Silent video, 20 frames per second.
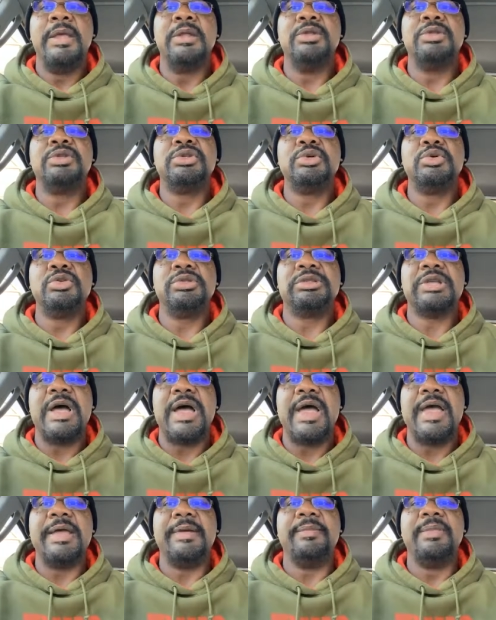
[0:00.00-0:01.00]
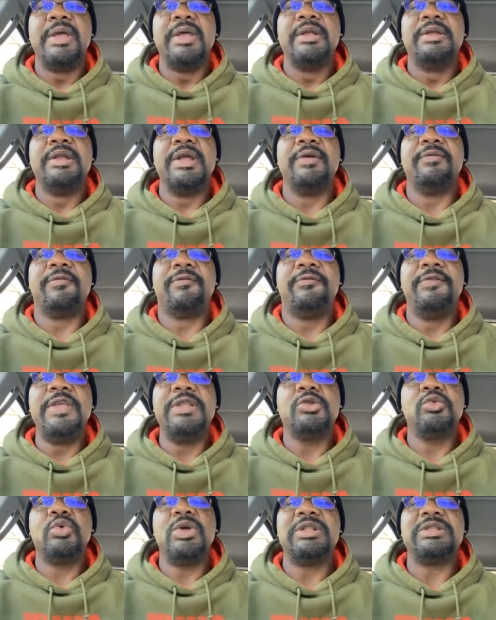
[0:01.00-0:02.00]
in due time. Their
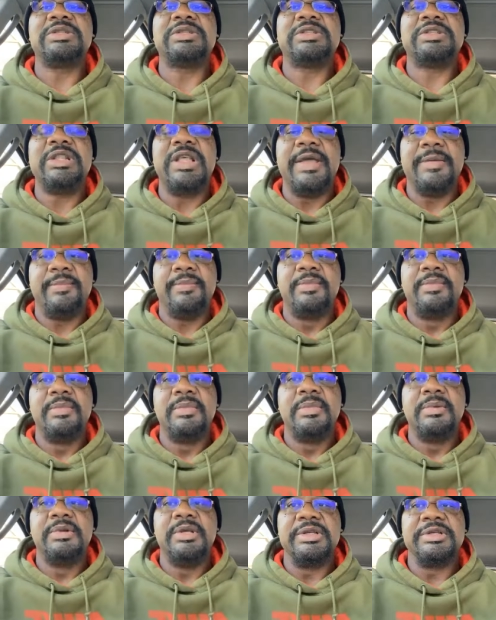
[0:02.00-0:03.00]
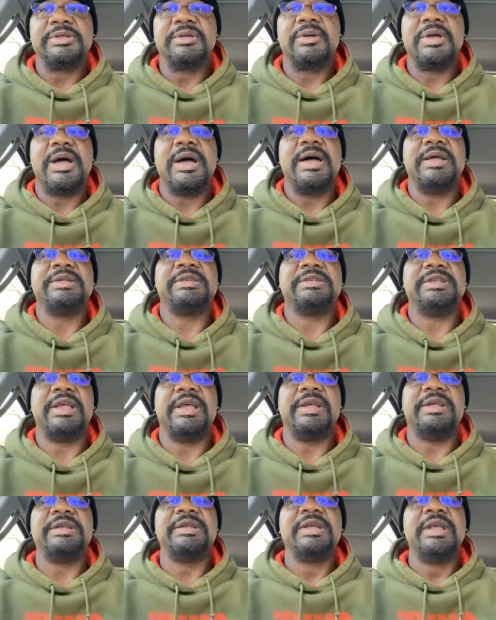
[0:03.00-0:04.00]
feet will slip, is God
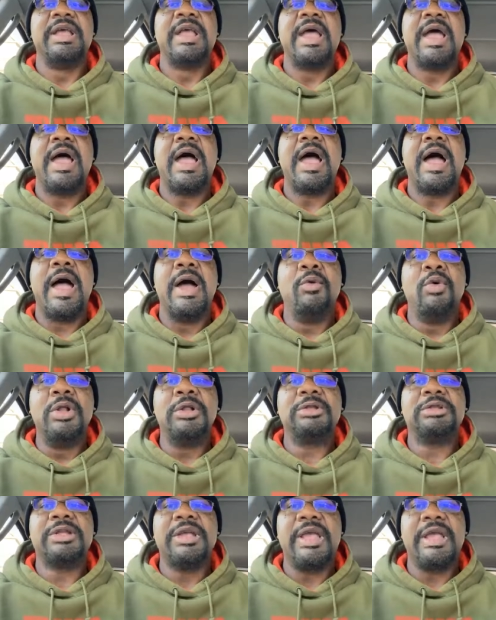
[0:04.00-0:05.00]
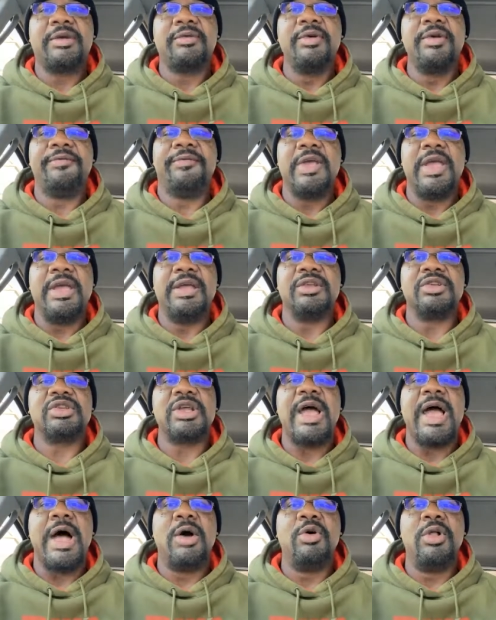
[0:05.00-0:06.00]
saying. I will take
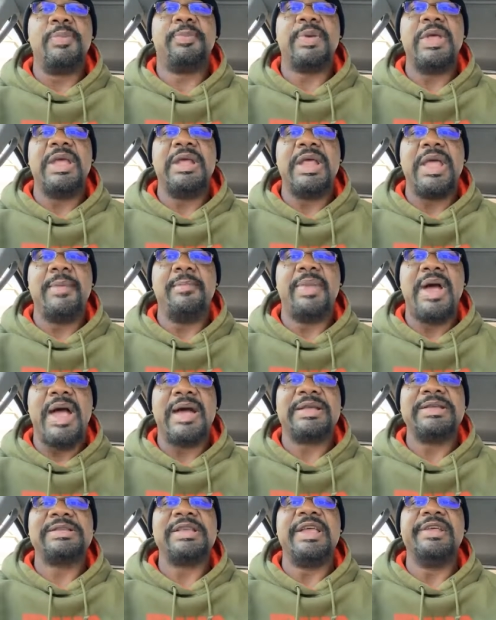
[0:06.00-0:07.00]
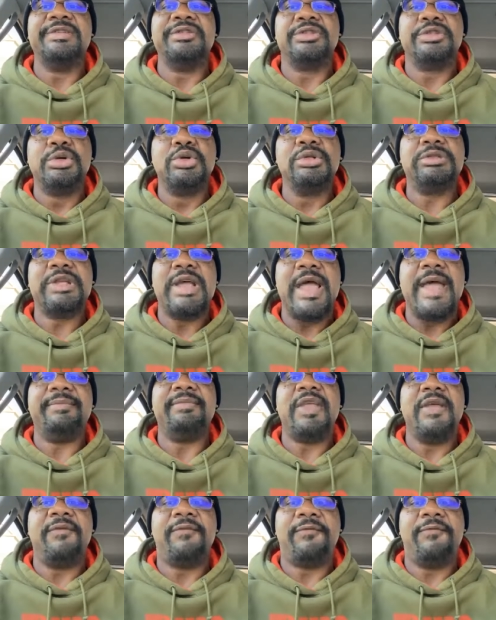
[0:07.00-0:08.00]
revenge. I will pay them back. He's saying, in due
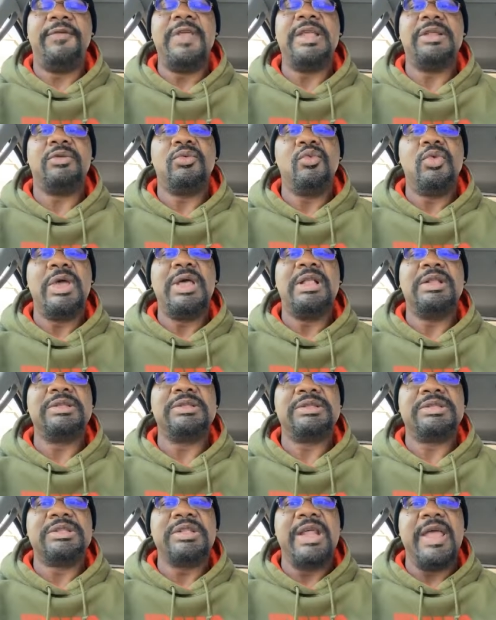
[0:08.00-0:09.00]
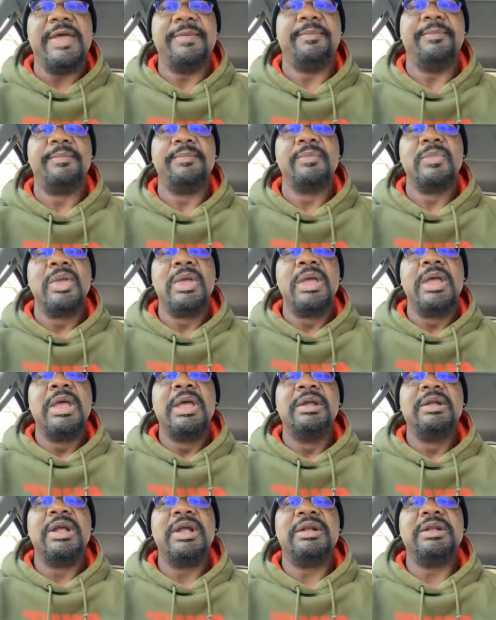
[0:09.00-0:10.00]
time, their feet will slip
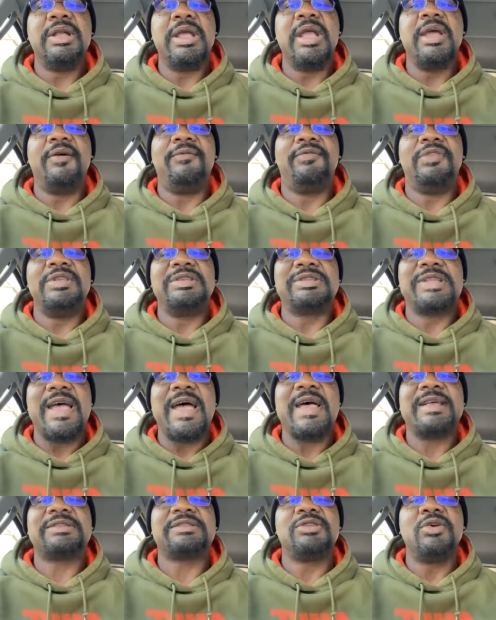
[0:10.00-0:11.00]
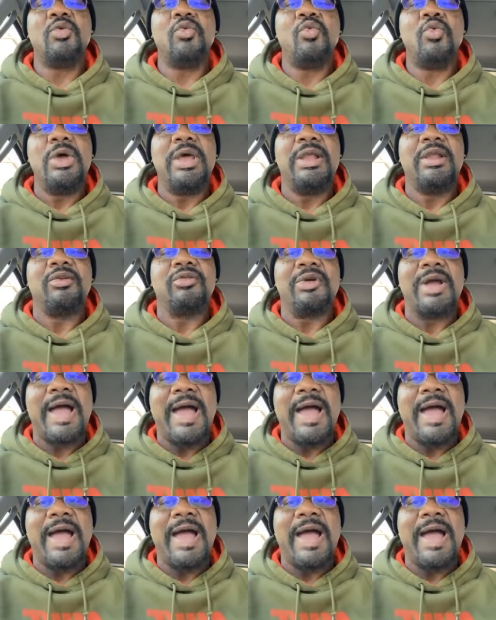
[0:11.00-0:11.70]
their day of disaster will